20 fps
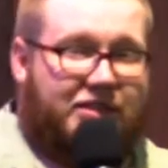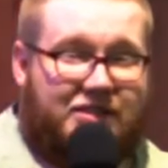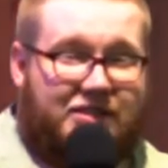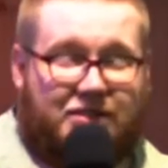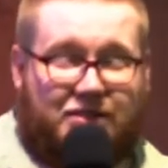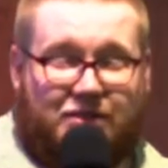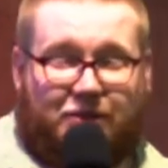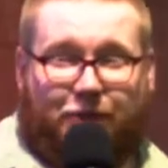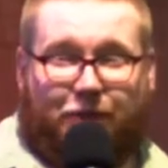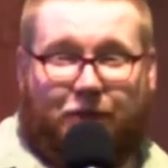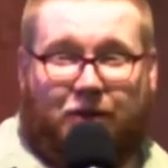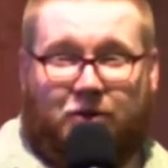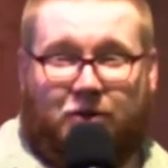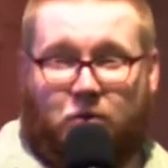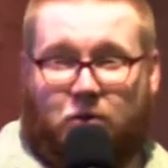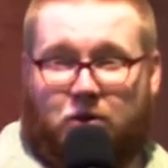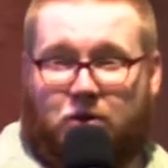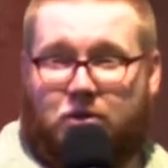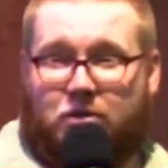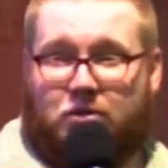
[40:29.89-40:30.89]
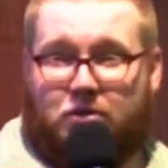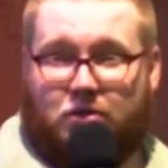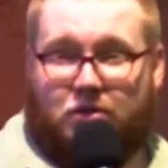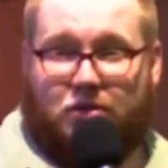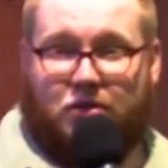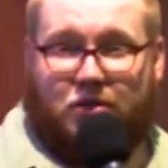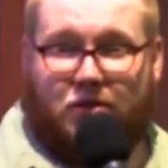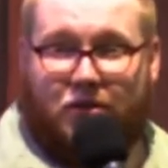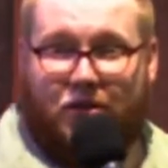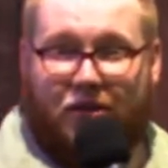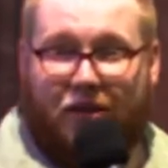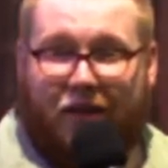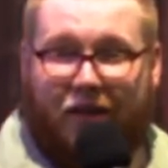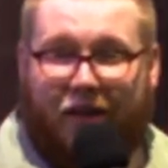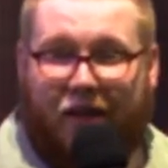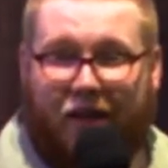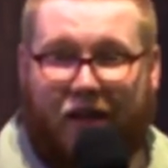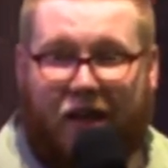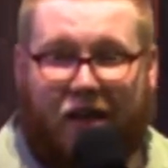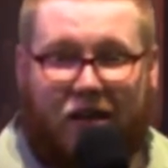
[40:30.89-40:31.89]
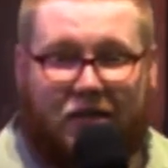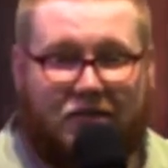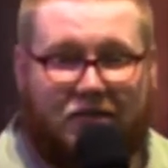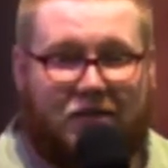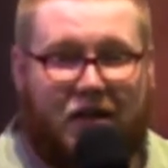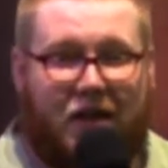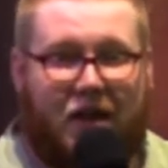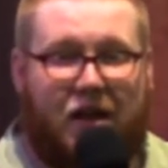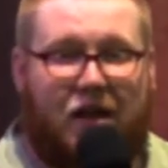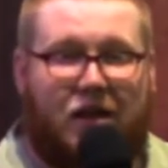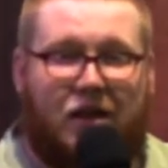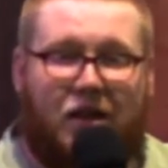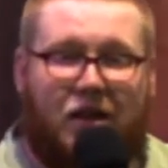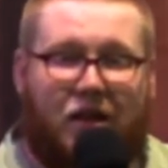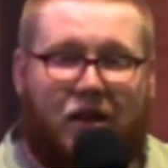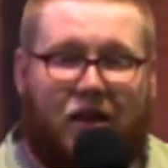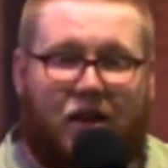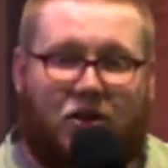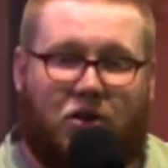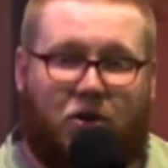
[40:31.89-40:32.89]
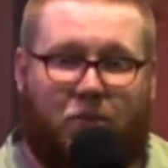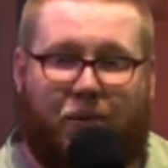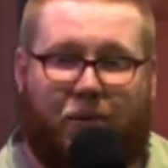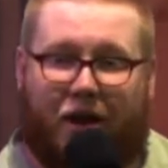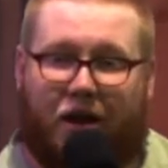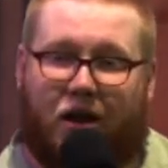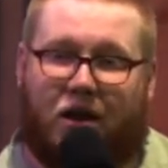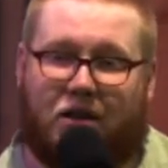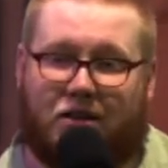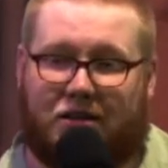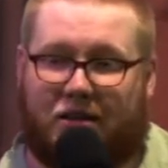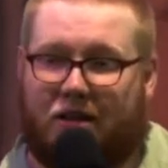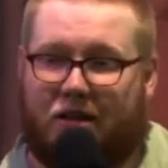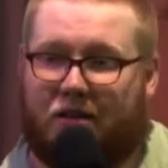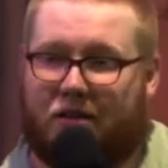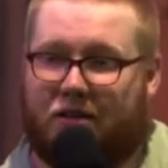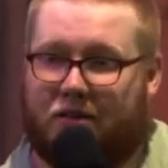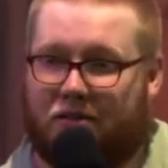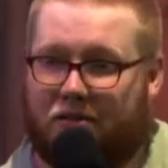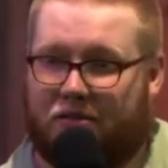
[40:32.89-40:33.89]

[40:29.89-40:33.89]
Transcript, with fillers: This is a fun one anxiety in your parenting.